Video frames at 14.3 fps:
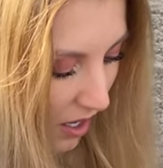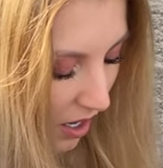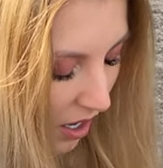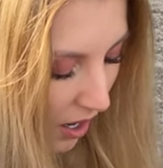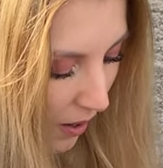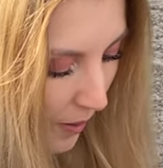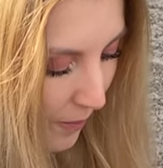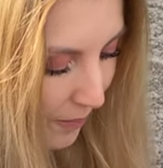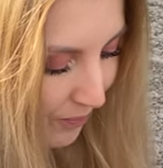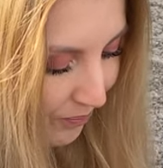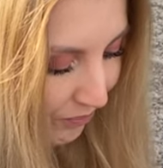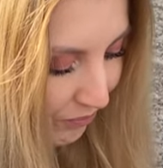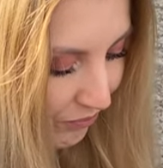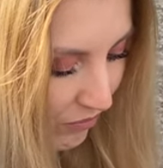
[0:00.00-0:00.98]

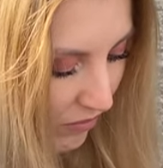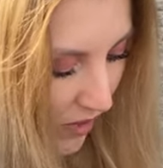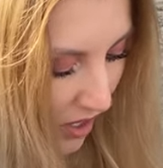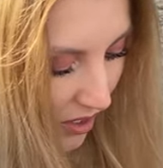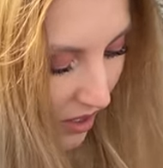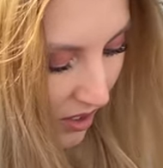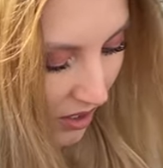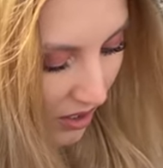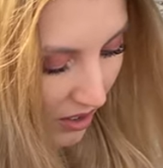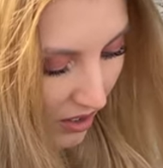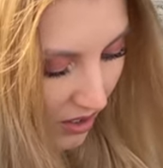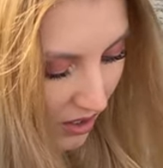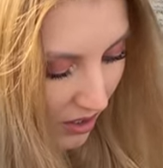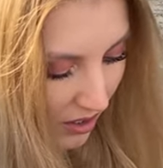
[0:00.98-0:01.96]
Um,
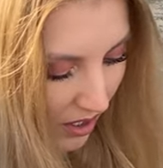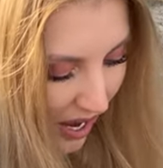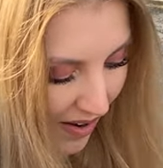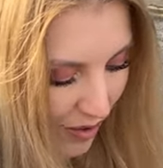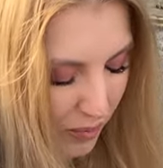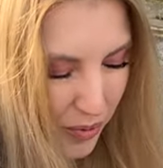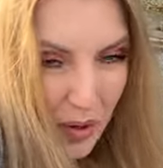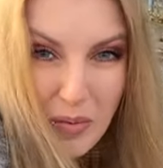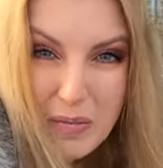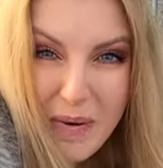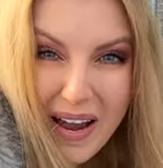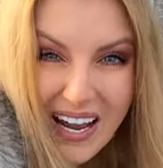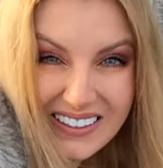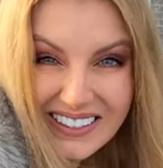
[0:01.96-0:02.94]
I will probably
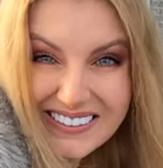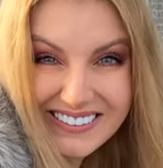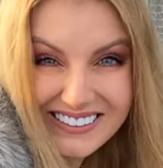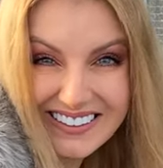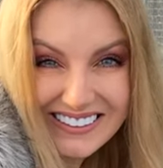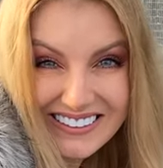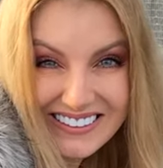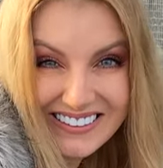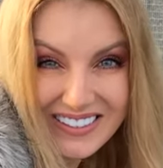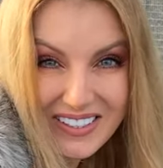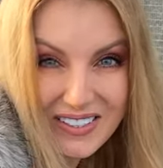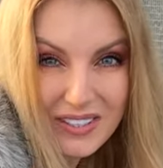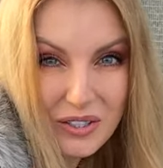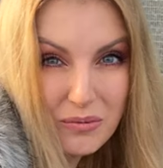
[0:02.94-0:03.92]
buy another ten
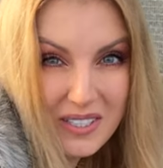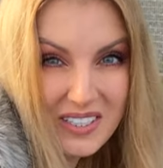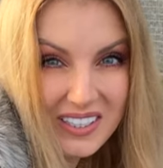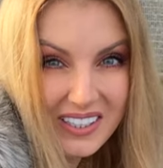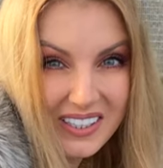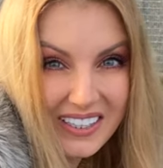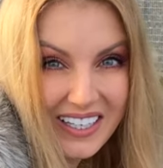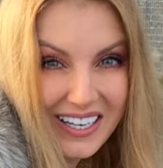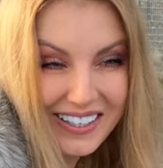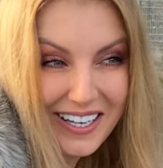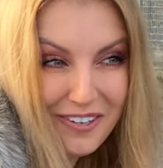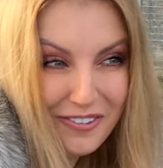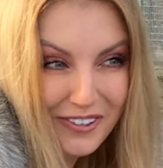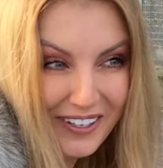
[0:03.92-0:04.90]
liters, so basically I
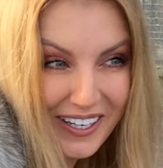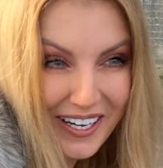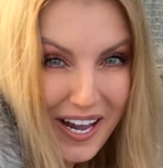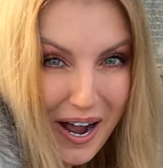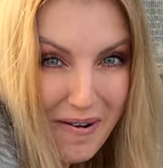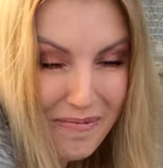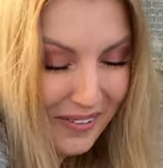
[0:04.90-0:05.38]
can fill it up